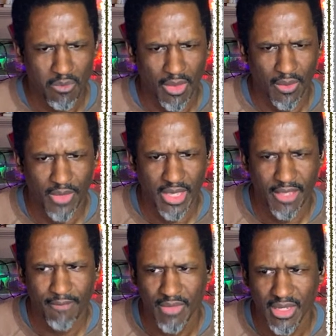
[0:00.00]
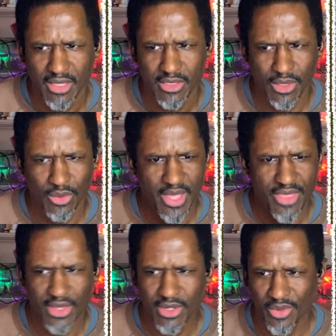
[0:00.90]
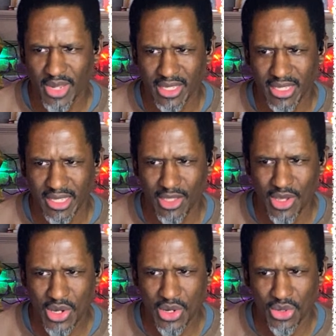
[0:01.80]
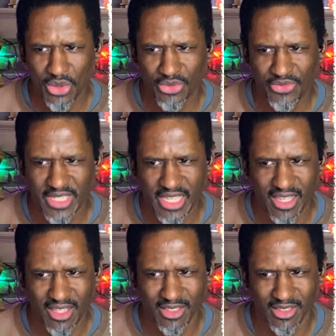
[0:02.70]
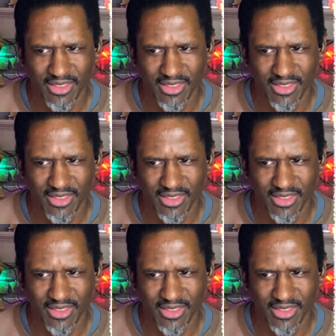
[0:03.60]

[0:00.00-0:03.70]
Okay, so we're in the correct, hello Fidel.